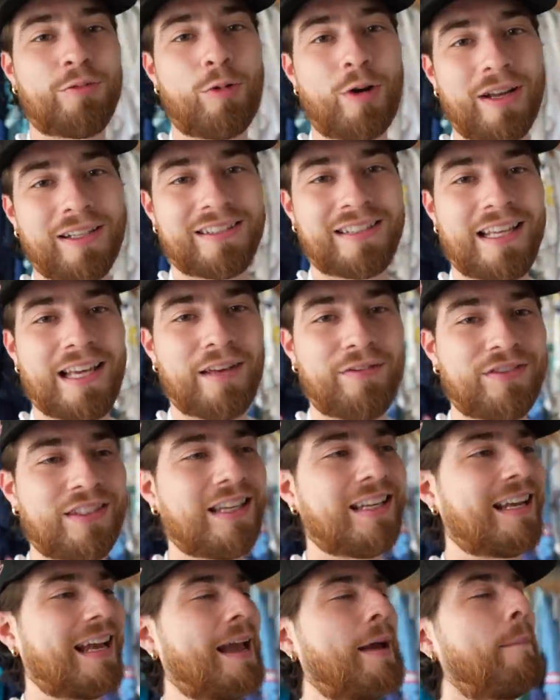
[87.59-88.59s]
was
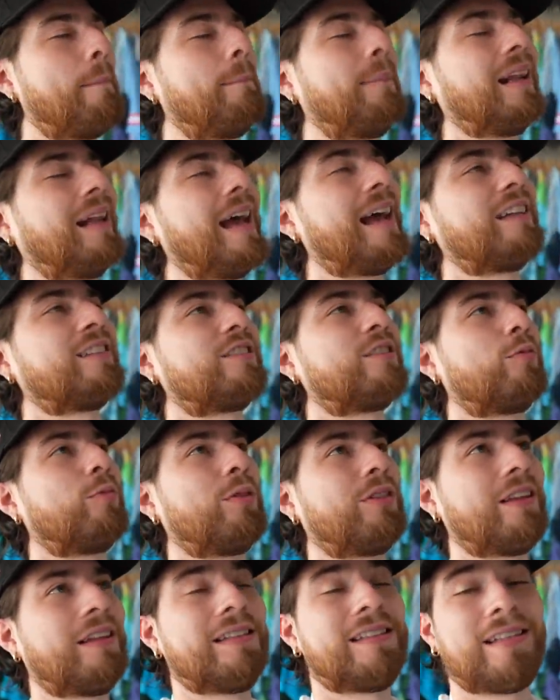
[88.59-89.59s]
gifted and blessed
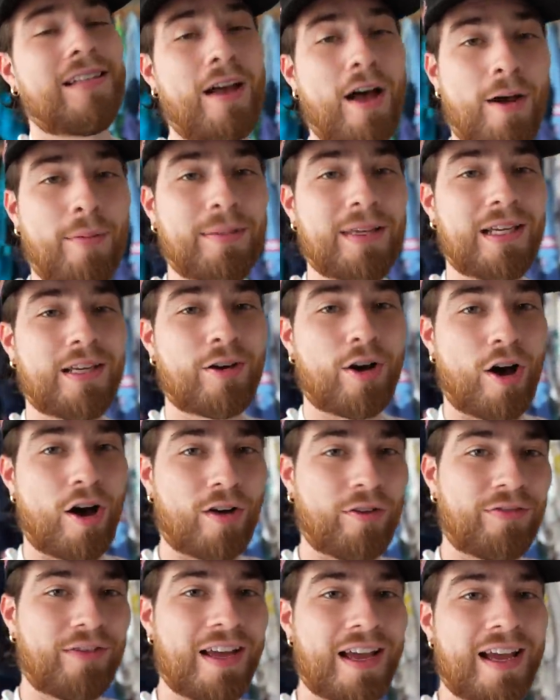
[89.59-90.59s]
with a Tommy
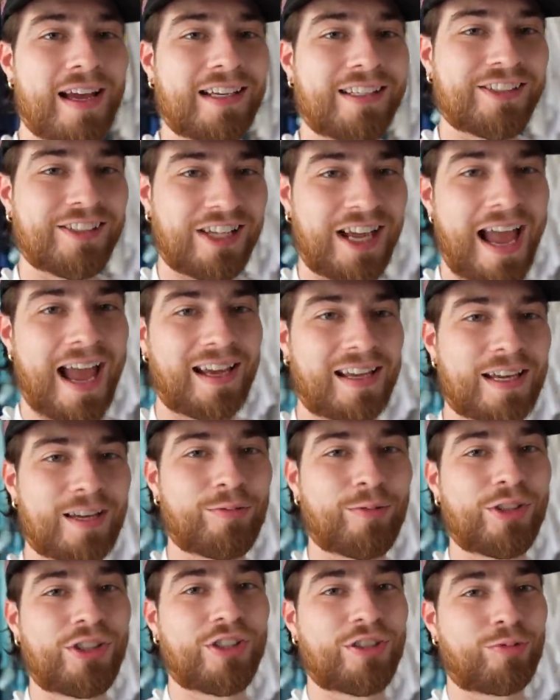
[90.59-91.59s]
Golf jacket,
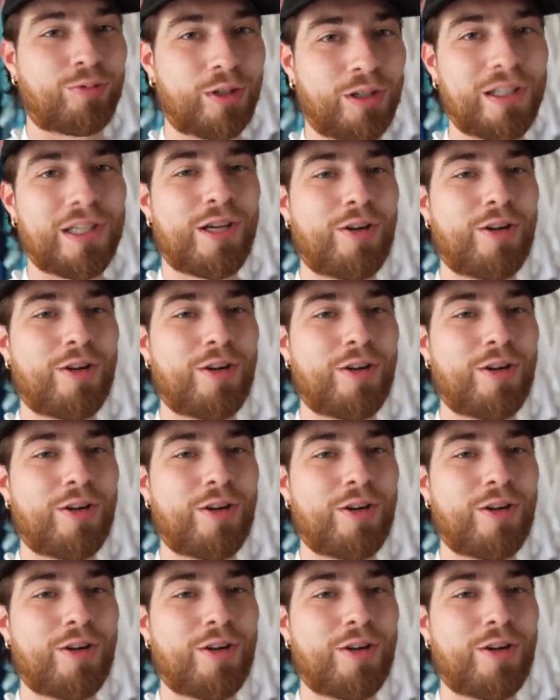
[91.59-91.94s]
which is really